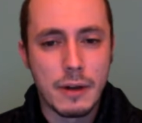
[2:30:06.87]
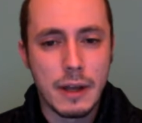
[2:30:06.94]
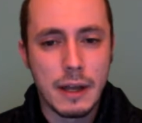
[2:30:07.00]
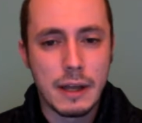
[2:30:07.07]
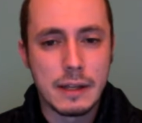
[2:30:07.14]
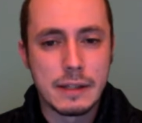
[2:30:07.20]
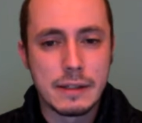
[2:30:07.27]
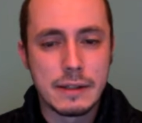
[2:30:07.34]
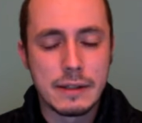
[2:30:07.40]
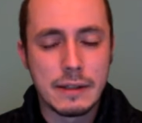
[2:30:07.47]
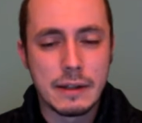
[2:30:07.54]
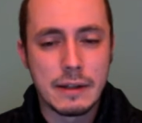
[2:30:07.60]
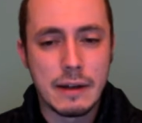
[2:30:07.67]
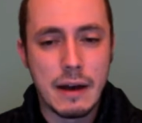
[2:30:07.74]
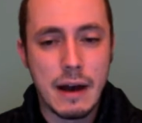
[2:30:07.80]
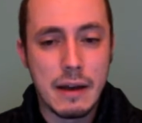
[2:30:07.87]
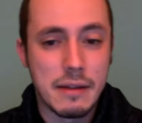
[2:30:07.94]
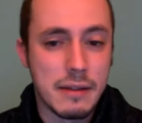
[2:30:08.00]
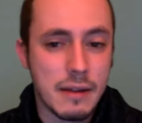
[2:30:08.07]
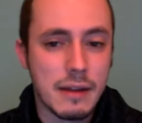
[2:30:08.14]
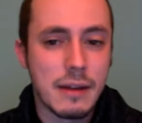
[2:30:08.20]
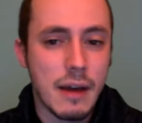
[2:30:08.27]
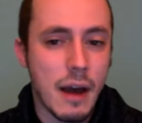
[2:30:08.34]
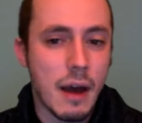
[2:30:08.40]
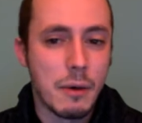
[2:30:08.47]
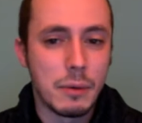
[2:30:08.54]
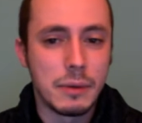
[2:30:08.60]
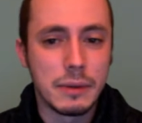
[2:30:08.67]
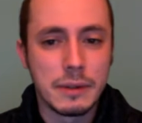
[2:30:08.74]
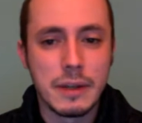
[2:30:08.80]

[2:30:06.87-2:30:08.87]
And I think I will